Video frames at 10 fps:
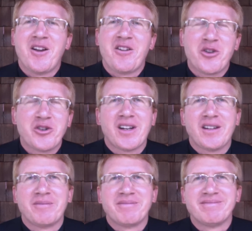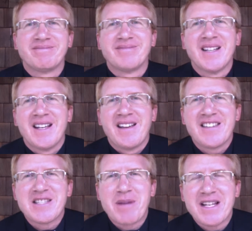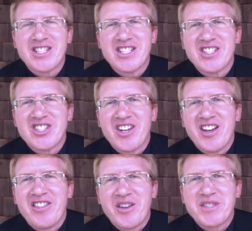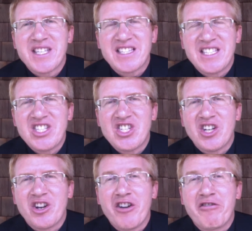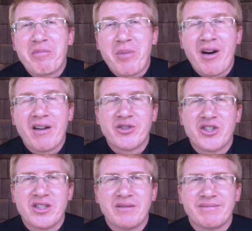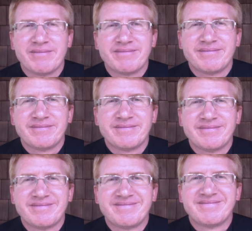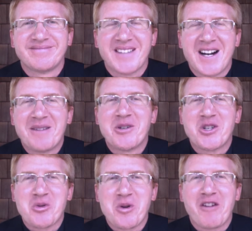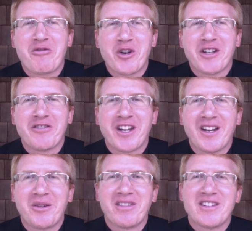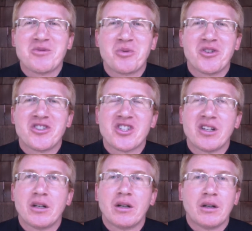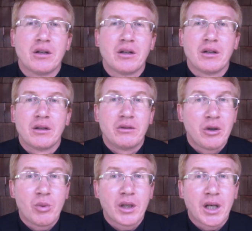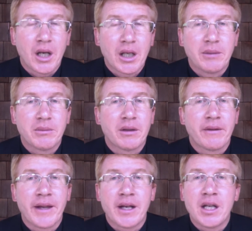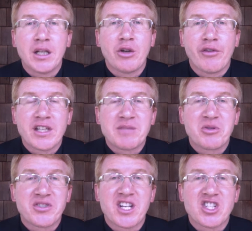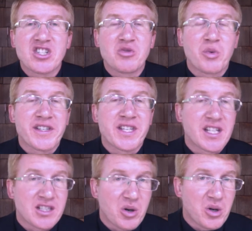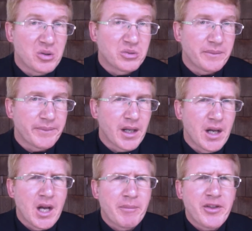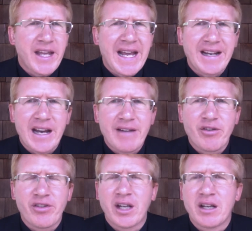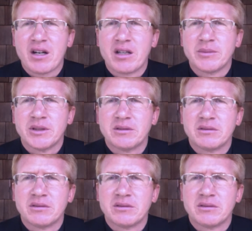Thirdly, in this passage, there is a teaching of poverty. How much we are afraid of hearing these words. No one claimed that any of his possessions was his own, but they had everything in common.